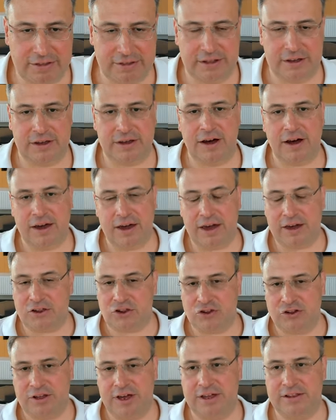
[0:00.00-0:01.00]
Like I
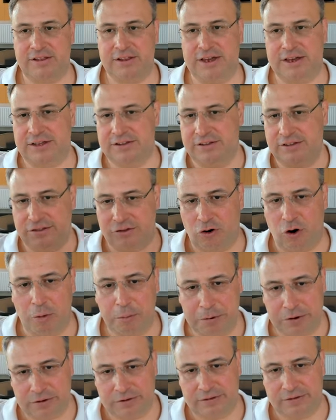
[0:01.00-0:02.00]
actually had like this
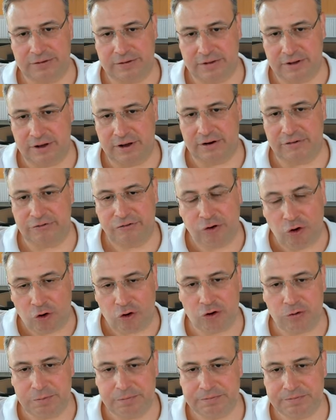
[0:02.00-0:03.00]
open
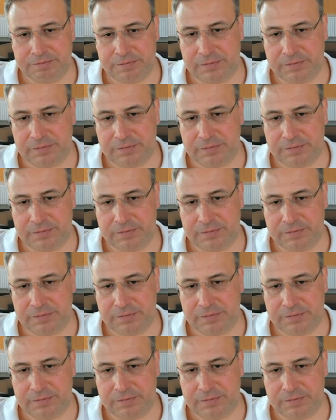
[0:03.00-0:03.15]
forum.